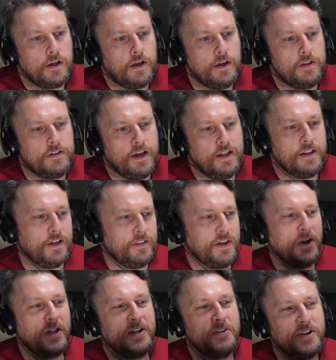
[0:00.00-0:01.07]
and the
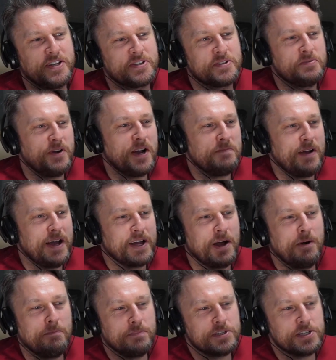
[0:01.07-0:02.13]
only reason why my
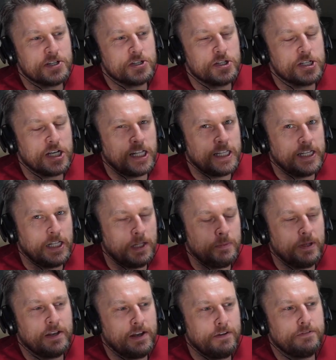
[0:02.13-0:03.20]
composition's a little
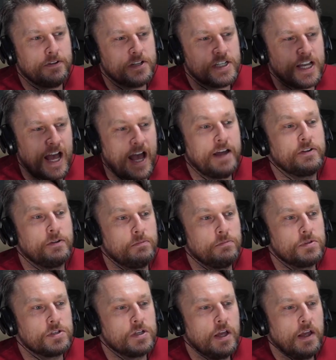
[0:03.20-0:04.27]
bit different to
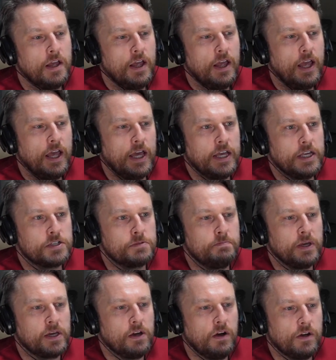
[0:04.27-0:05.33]
Adam's is
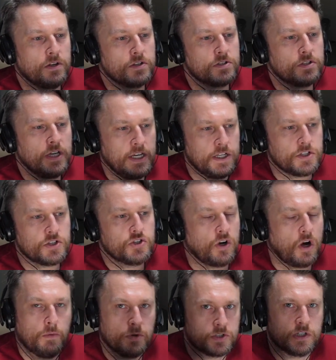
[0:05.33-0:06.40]
because his
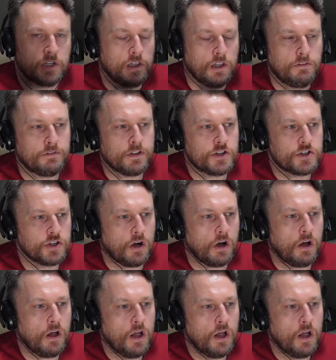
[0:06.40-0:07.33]
shot, which is a lovely shot,